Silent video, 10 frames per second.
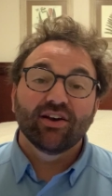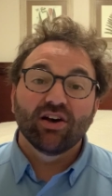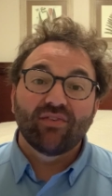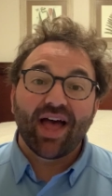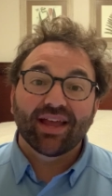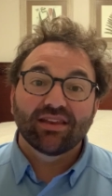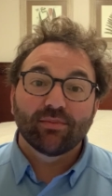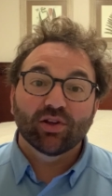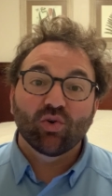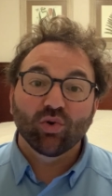of
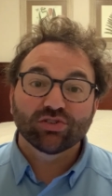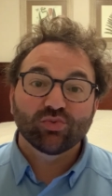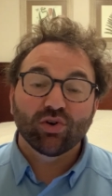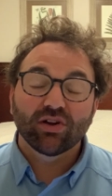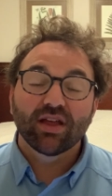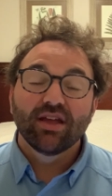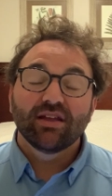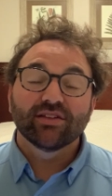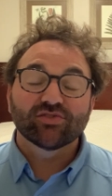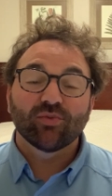academic coursework,
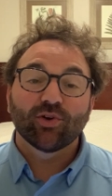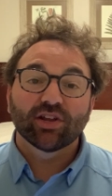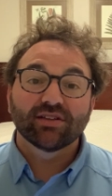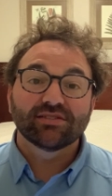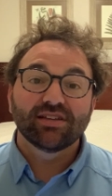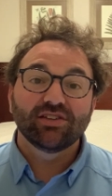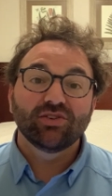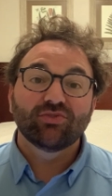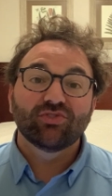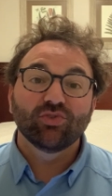and so I want to
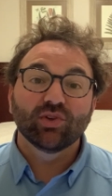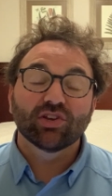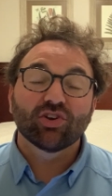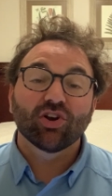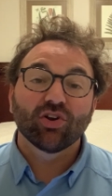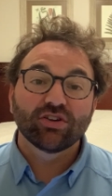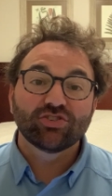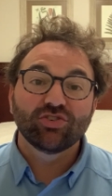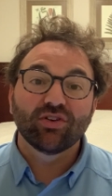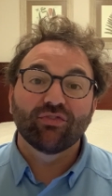continue to
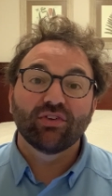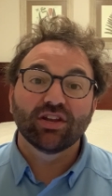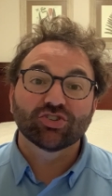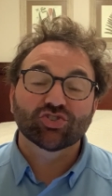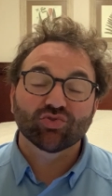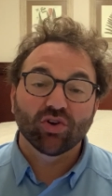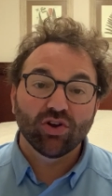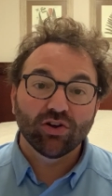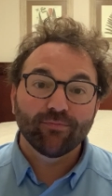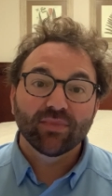encourage you to finish
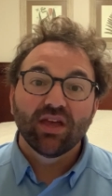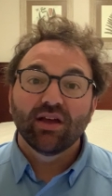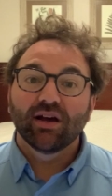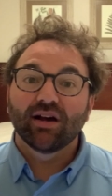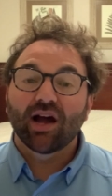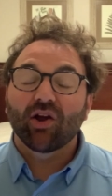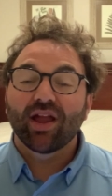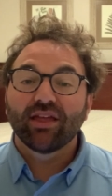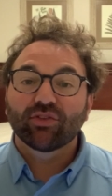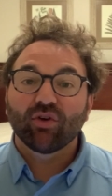strong. Uh, our
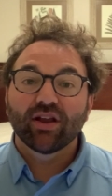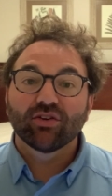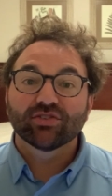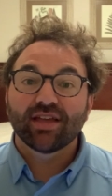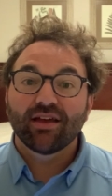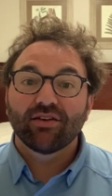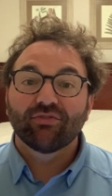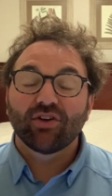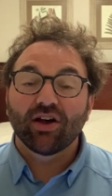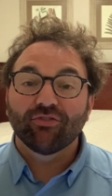eighth graders
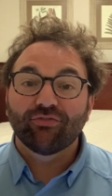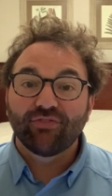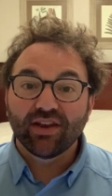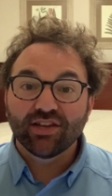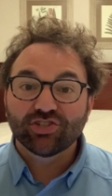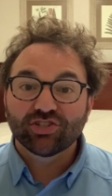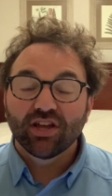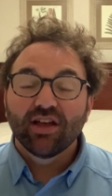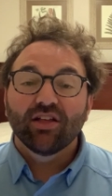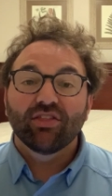have uh, finished
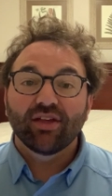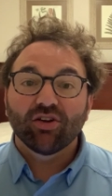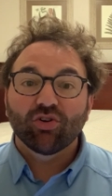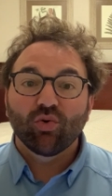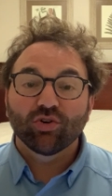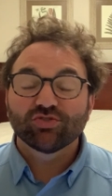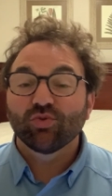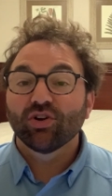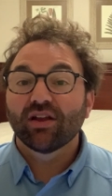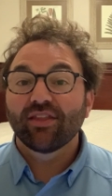their
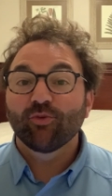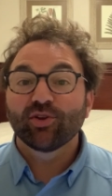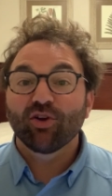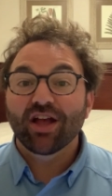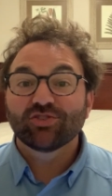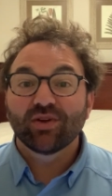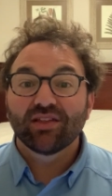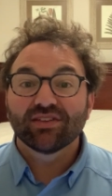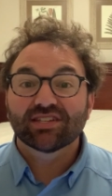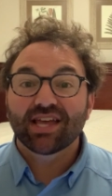coursework and they'll be
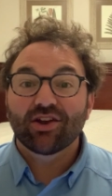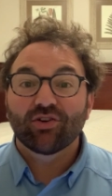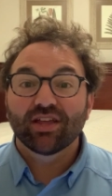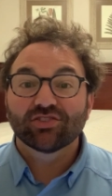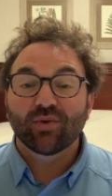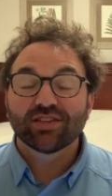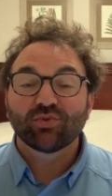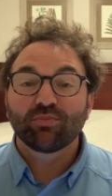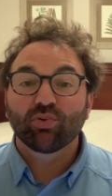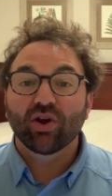graduating this Saturday. So as
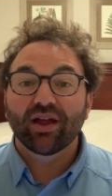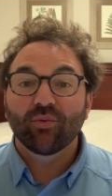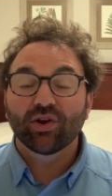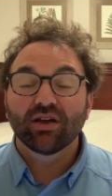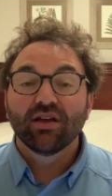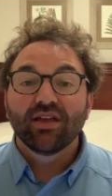we pray, I want to